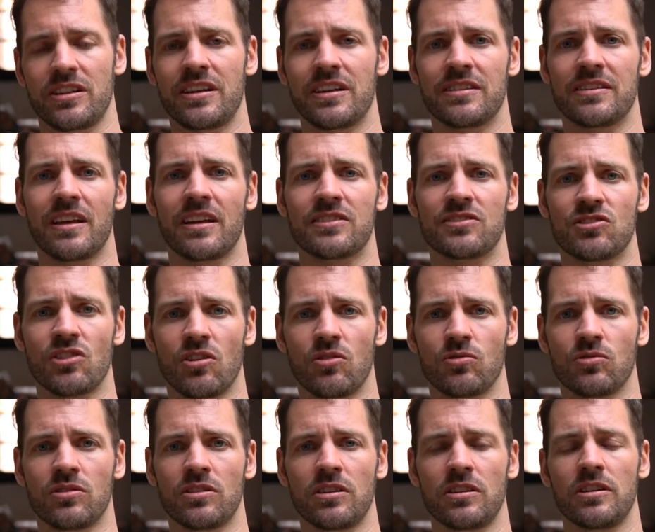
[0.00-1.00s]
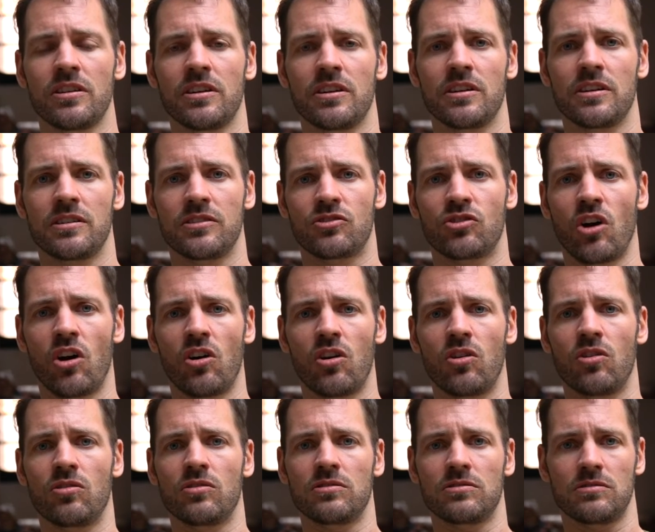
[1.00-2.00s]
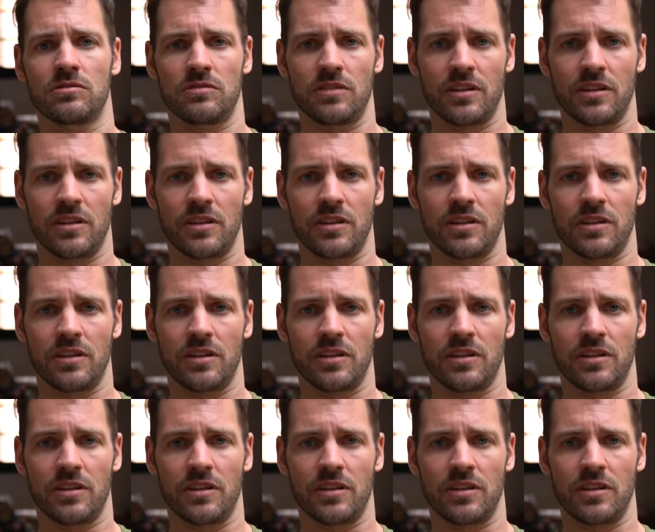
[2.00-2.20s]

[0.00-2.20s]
in that zone. So